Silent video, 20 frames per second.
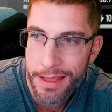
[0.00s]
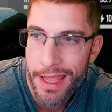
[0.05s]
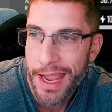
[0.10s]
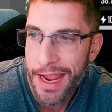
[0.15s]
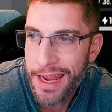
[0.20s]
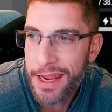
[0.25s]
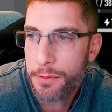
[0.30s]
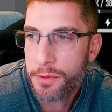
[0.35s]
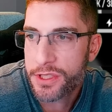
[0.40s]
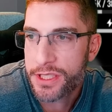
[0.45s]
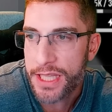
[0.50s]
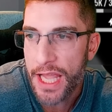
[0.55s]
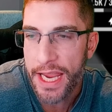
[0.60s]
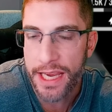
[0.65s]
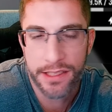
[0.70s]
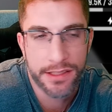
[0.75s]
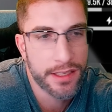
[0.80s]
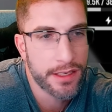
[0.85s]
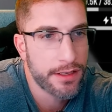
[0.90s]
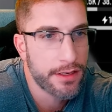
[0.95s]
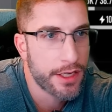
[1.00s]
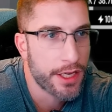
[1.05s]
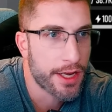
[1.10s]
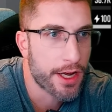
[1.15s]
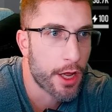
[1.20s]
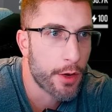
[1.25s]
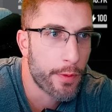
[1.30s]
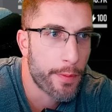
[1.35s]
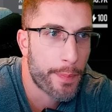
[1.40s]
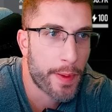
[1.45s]
It was decent, you
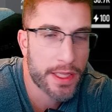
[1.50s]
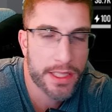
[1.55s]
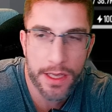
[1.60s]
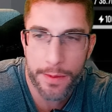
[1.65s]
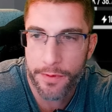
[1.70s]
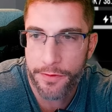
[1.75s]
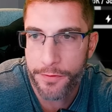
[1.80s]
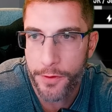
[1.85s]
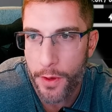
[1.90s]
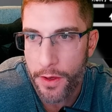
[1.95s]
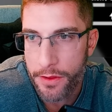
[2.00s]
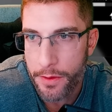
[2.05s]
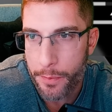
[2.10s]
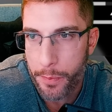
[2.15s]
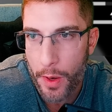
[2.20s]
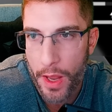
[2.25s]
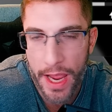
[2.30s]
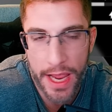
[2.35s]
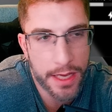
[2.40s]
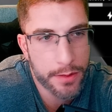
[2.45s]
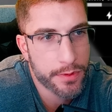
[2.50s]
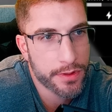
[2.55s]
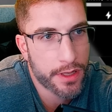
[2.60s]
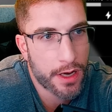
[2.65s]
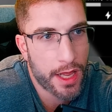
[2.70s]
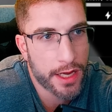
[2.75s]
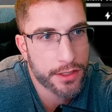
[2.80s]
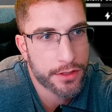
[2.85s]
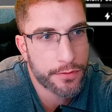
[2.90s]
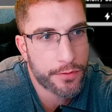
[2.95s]
know, we picked up a few other players with
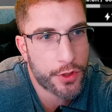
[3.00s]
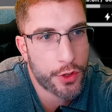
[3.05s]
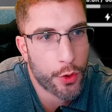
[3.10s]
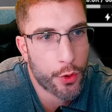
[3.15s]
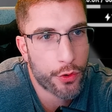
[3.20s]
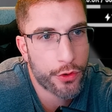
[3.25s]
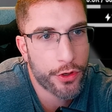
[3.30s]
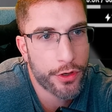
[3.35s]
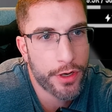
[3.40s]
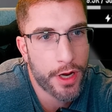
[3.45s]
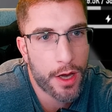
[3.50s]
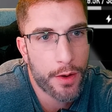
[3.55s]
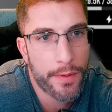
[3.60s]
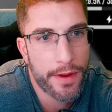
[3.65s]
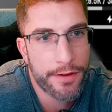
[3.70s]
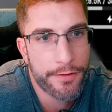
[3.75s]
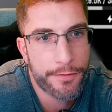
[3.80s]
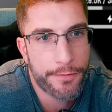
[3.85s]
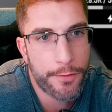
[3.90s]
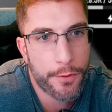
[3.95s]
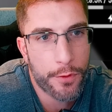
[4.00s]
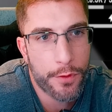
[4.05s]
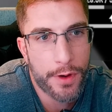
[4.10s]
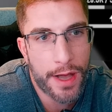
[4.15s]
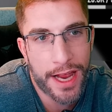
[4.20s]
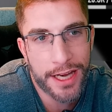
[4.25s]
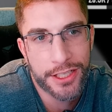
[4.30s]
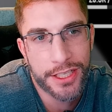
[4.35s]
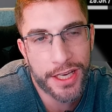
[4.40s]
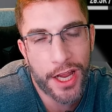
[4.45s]
the likes of Gordon. I went
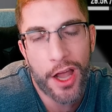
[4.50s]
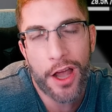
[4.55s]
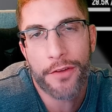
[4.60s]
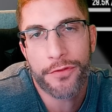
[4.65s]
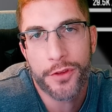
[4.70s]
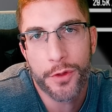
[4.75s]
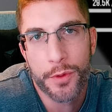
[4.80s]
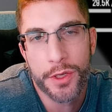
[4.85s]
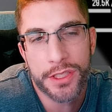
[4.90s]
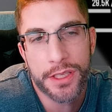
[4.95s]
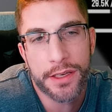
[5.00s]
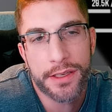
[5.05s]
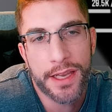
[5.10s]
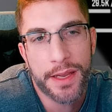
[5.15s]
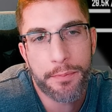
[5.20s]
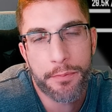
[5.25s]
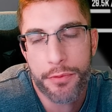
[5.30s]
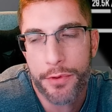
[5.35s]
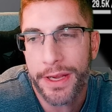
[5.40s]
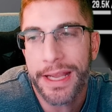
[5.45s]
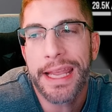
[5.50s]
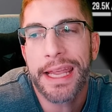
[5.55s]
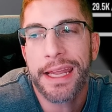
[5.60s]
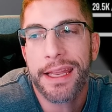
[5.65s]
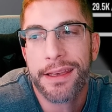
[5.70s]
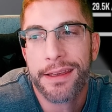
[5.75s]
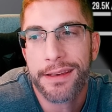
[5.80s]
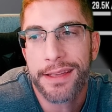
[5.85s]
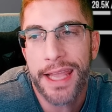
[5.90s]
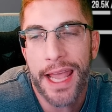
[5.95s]
for, actually afterwards, I did bring
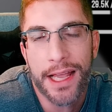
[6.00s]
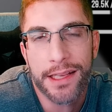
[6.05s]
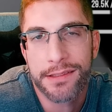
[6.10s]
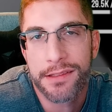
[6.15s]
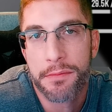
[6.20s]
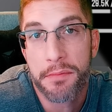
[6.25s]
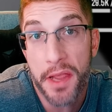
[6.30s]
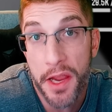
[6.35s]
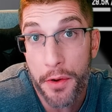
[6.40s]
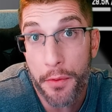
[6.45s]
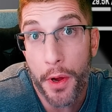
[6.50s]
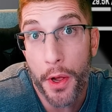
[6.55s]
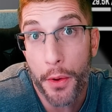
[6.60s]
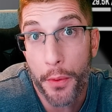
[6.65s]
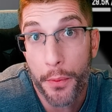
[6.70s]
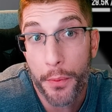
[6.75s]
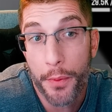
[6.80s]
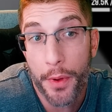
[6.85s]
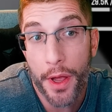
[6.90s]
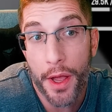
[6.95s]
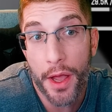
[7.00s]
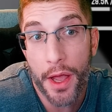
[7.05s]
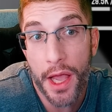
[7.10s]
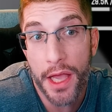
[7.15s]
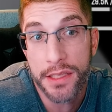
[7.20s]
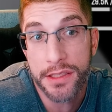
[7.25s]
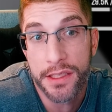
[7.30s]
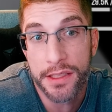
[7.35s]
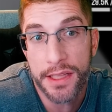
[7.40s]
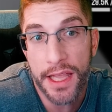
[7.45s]
in Casemiro
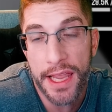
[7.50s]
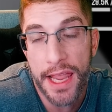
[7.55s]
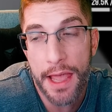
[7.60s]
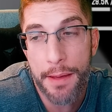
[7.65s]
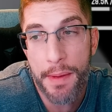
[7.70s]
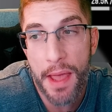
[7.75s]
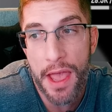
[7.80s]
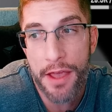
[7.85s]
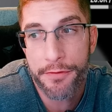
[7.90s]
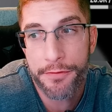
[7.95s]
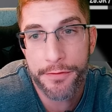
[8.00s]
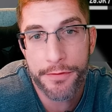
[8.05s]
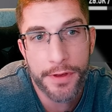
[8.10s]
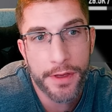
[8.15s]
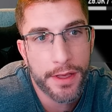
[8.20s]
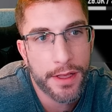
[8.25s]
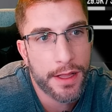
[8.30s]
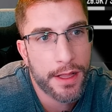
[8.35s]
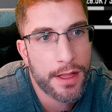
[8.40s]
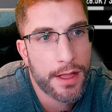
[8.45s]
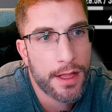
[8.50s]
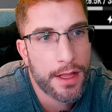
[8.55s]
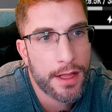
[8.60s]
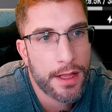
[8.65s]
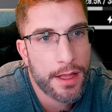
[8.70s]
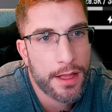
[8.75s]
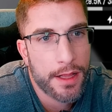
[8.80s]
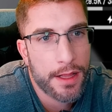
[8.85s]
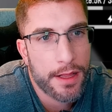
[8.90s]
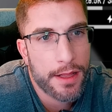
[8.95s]
as a DMF.
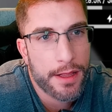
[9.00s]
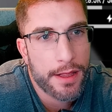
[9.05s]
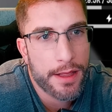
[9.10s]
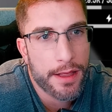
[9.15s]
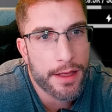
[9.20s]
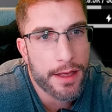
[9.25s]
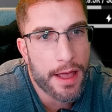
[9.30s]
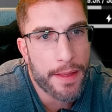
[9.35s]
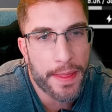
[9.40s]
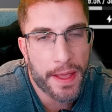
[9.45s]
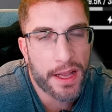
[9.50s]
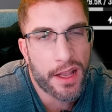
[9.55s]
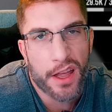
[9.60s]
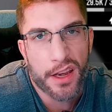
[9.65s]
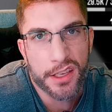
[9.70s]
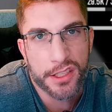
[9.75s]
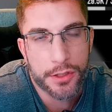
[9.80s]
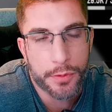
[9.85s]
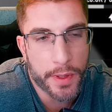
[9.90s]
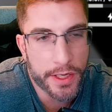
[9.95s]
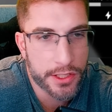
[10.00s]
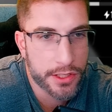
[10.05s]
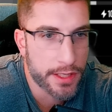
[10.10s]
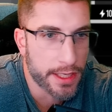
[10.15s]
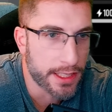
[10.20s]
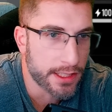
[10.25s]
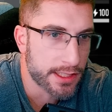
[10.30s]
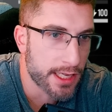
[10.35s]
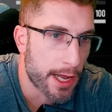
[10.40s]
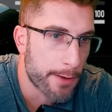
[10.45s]
And then kind of switch
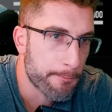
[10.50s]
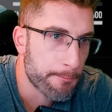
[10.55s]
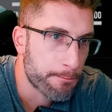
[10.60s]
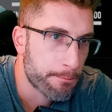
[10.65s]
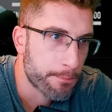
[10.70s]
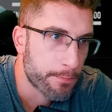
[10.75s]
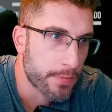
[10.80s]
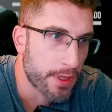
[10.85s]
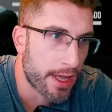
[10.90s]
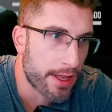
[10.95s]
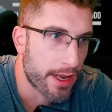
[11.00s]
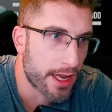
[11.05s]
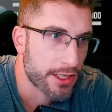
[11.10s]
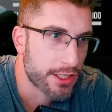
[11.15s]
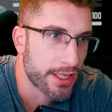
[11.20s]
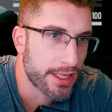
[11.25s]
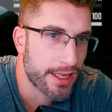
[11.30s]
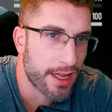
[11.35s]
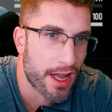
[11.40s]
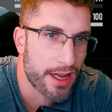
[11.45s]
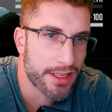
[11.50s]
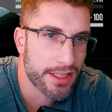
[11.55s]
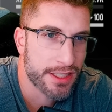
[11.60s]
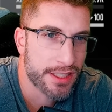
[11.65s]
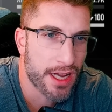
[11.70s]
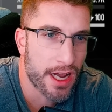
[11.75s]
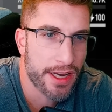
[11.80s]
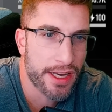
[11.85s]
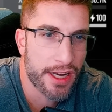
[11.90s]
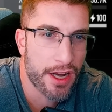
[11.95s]
things up. And actually, I
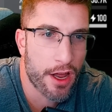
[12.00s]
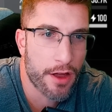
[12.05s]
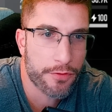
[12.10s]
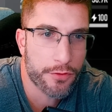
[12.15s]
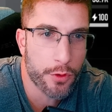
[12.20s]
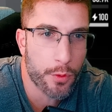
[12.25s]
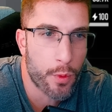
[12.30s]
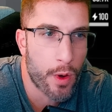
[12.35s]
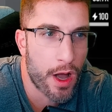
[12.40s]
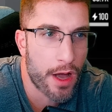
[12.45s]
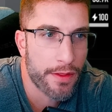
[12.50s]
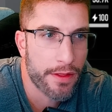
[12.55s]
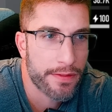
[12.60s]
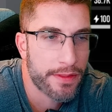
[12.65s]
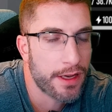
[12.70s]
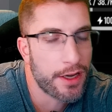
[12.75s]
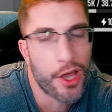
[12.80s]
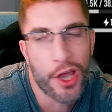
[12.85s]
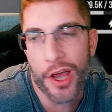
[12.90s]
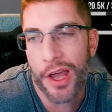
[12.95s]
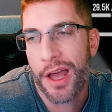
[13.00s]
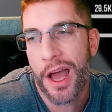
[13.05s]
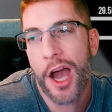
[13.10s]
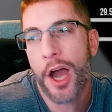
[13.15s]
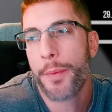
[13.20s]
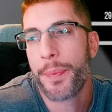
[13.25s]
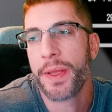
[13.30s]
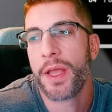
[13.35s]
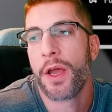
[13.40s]
decided after a while that, look, I'll be